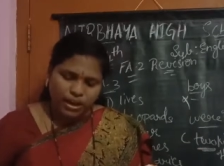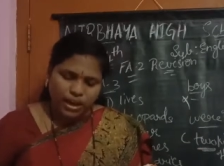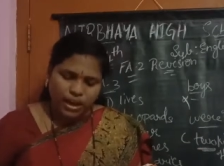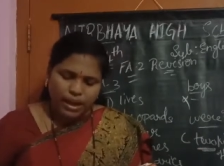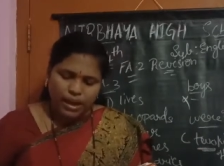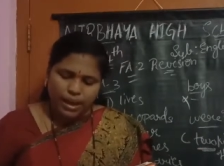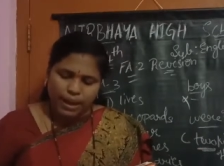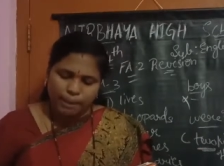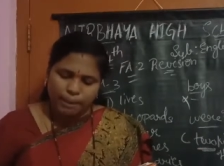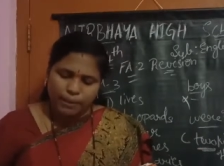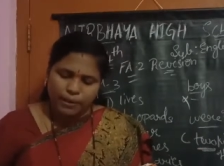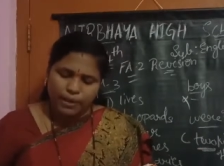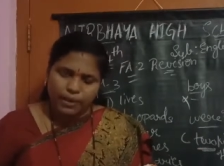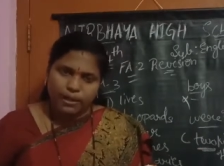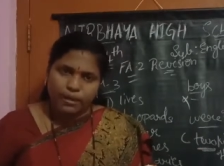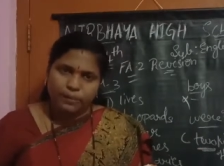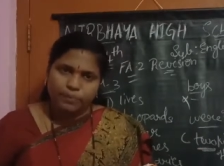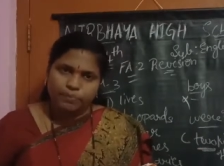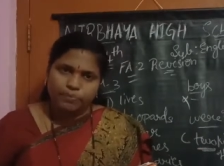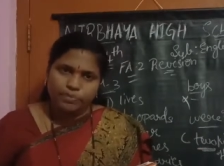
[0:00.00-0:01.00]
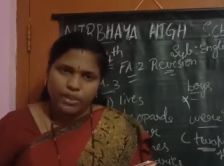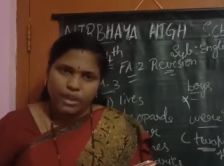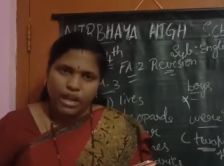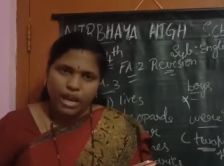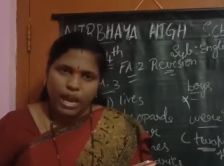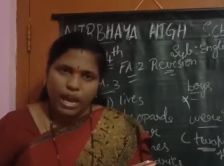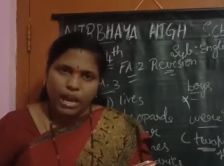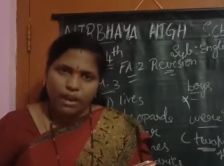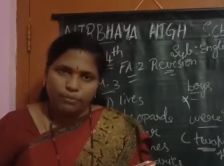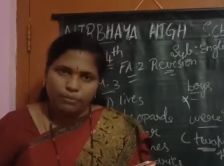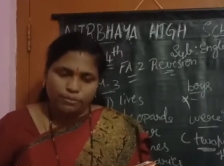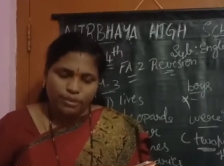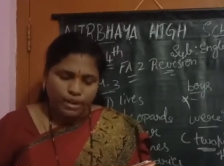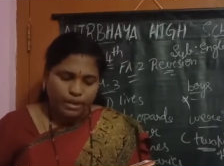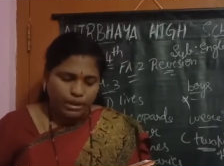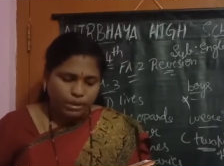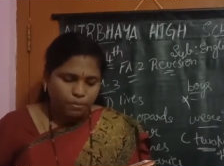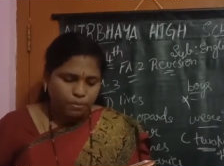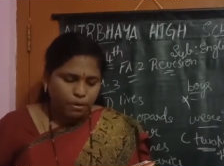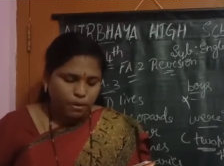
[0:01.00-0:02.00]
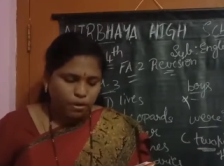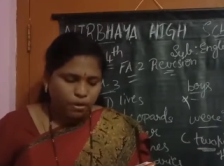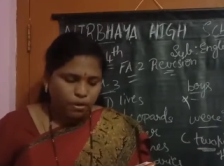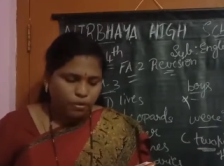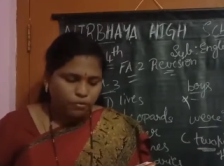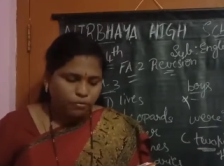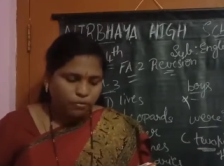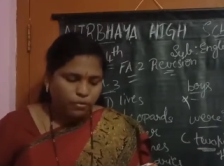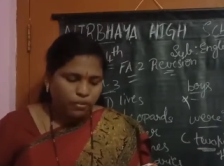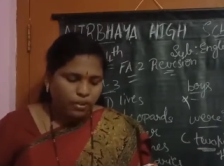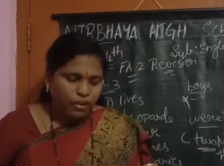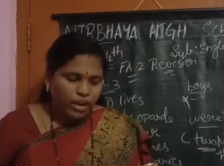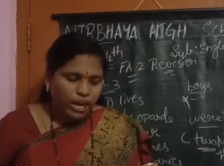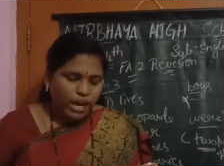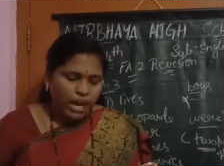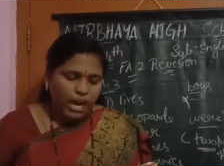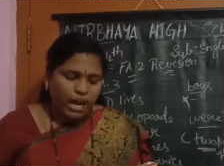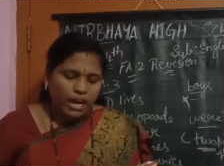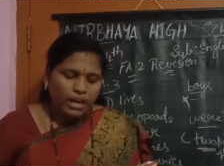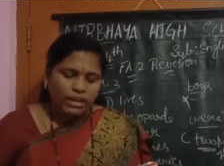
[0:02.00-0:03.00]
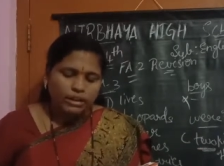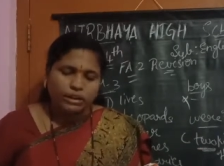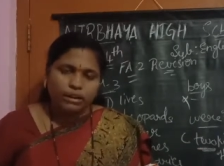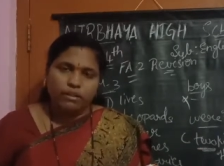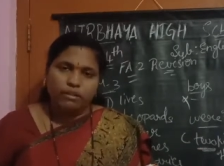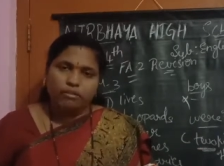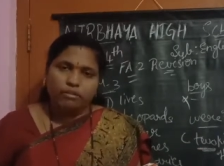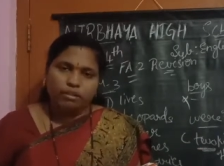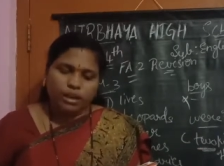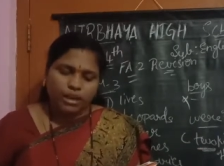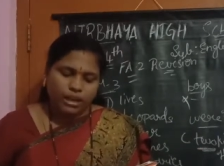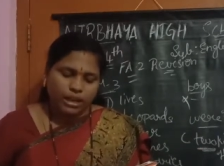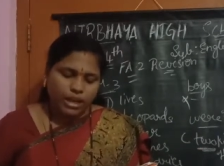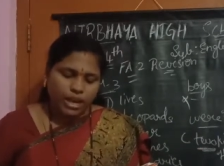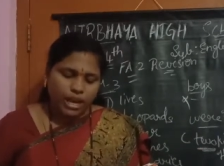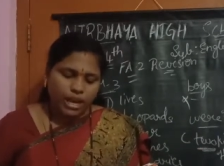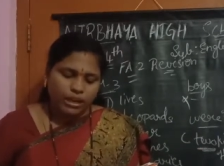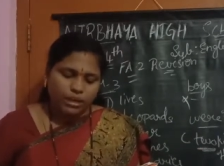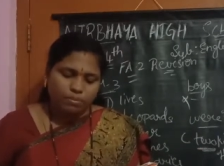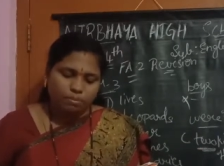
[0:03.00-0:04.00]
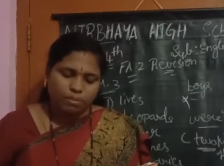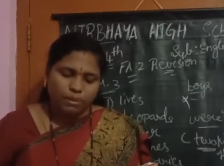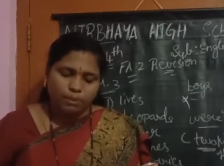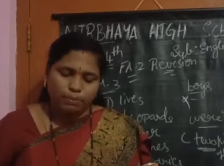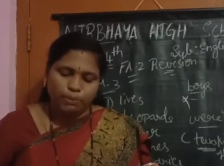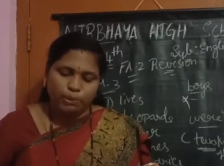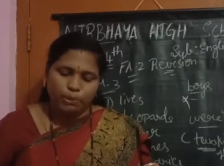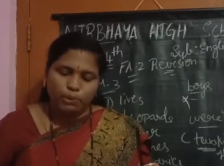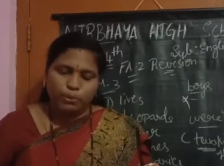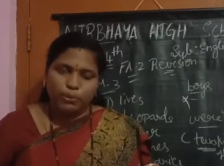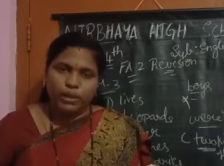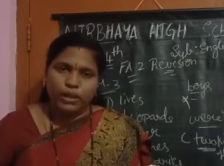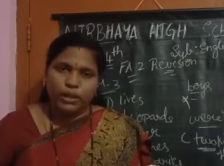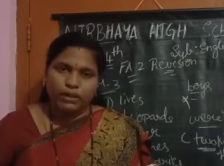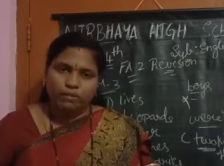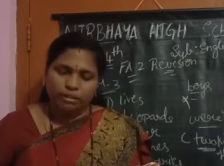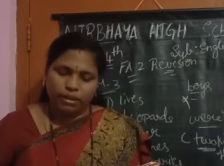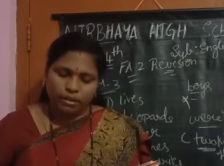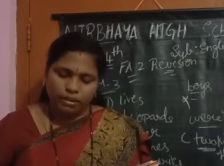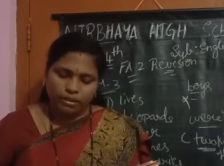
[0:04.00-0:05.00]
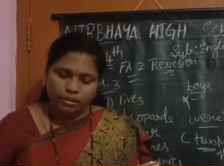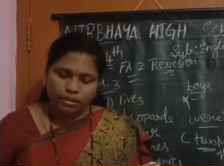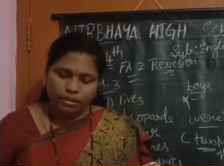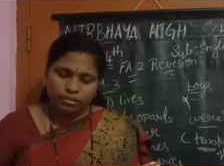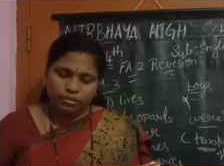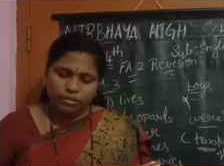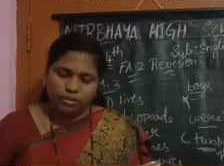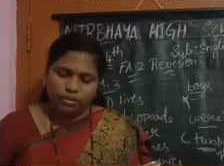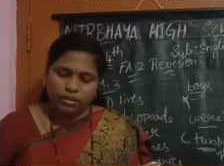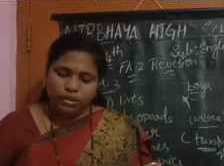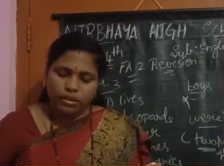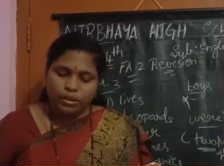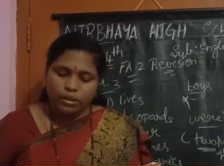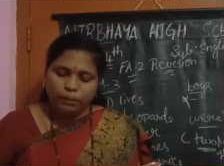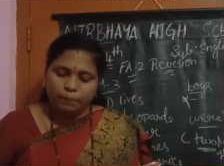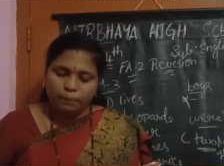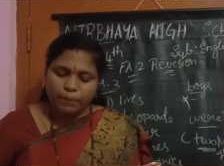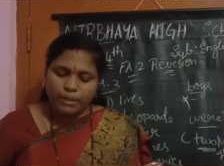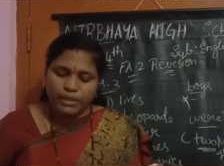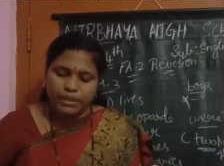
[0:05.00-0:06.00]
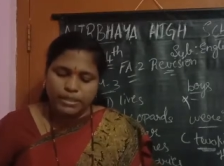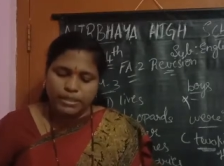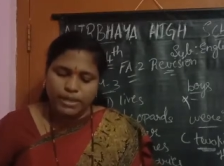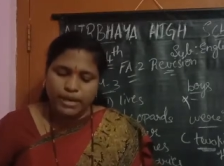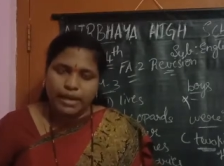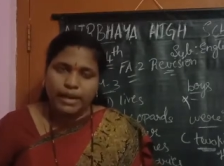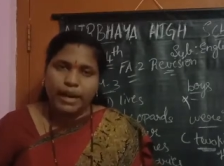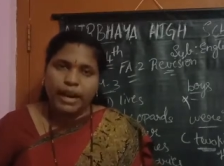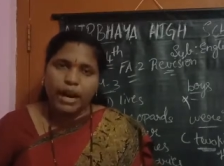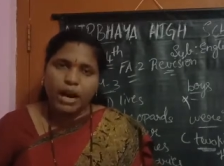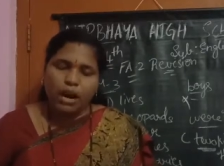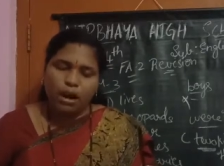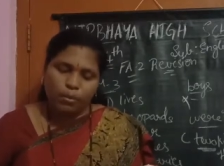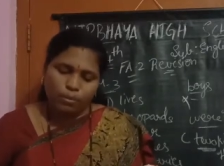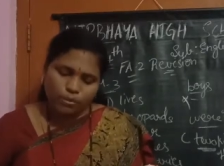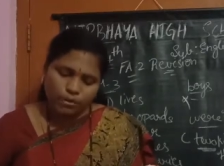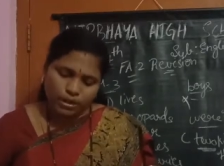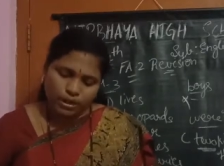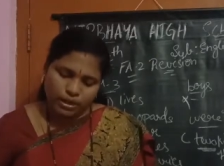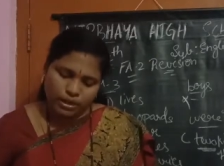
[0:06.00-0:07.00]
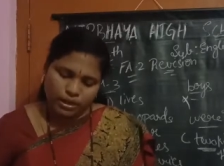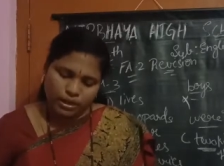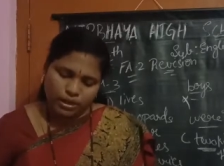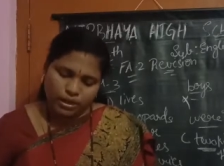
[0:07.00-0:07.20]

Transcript: happily. I am very proud of our country and the people who live here in the peace and harmony.